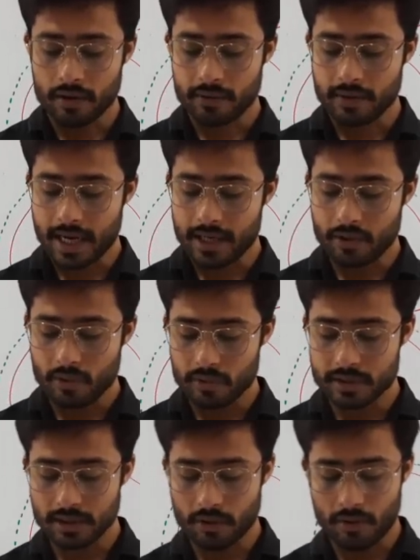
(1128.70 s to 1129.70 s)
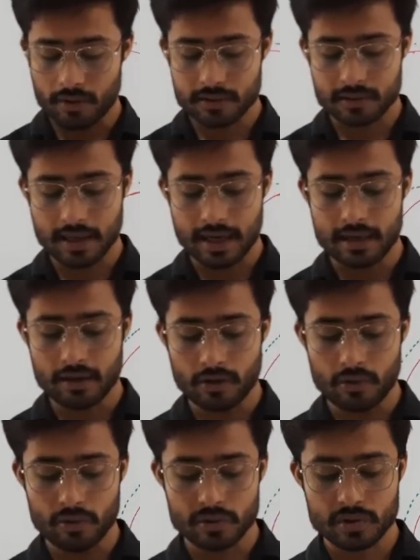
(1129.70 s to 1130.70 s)
Nitrogen oxide
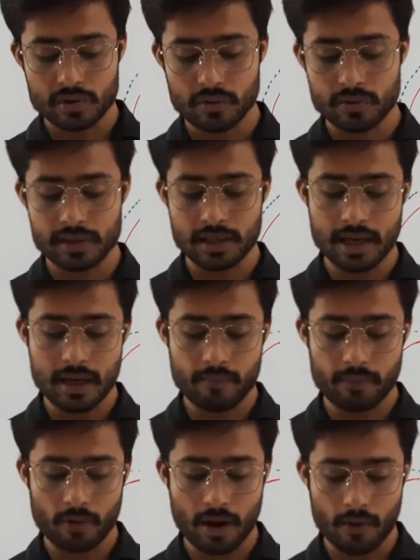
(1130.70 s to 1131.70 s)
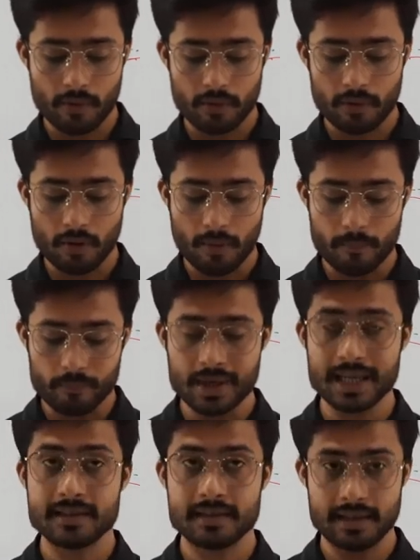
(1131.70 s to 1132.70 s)
goes through a
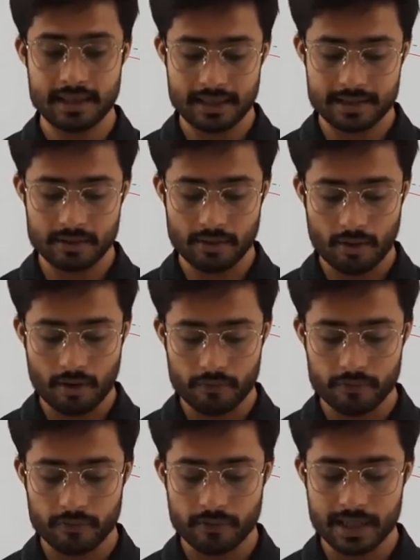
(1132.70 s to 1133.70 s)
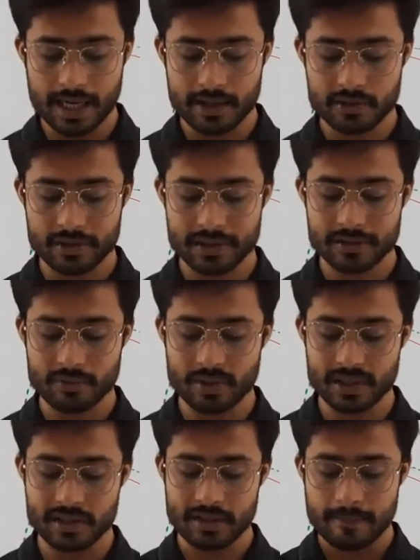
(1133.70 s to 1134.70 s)
complex series of reactions
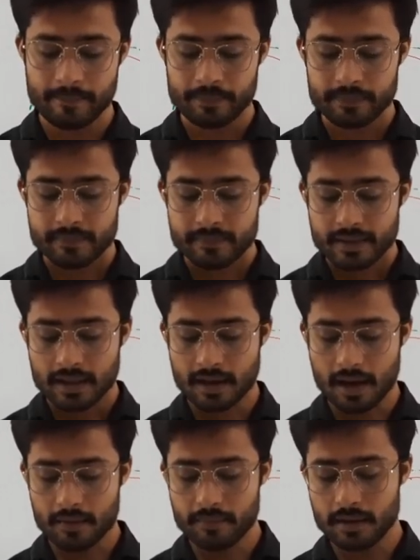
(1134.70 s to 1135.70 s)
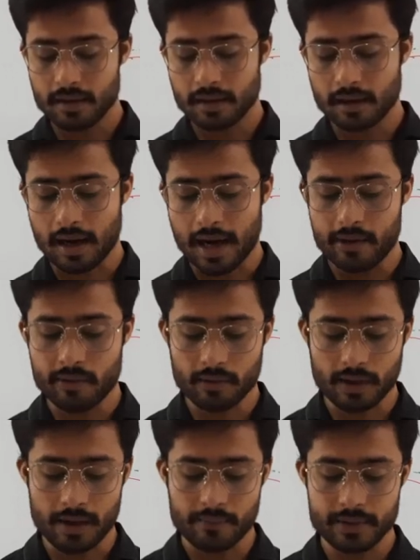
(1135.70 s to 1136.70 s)
with
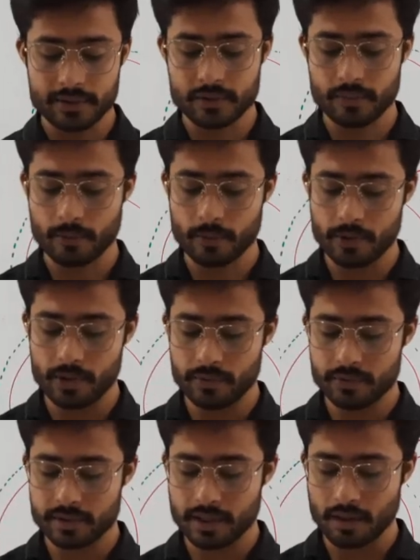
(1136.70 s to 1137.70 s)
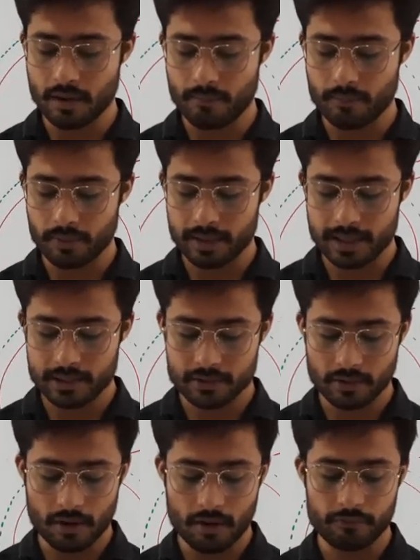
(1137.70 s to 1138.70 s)
hydrocarbons to produce the components
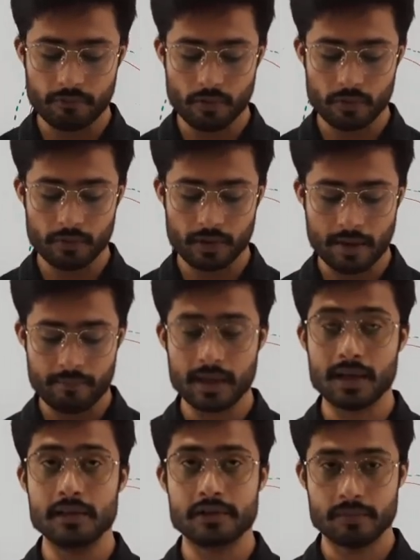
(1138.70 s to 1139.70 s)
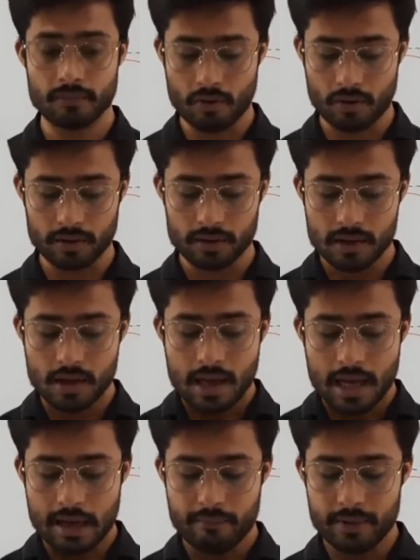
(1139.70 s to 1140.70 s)
of photochemical smoke.
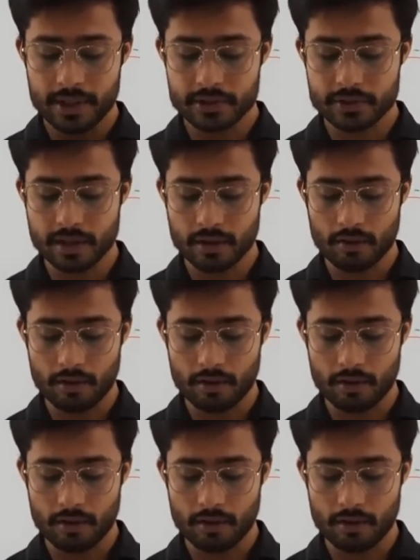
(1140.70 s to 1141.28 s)
A mixture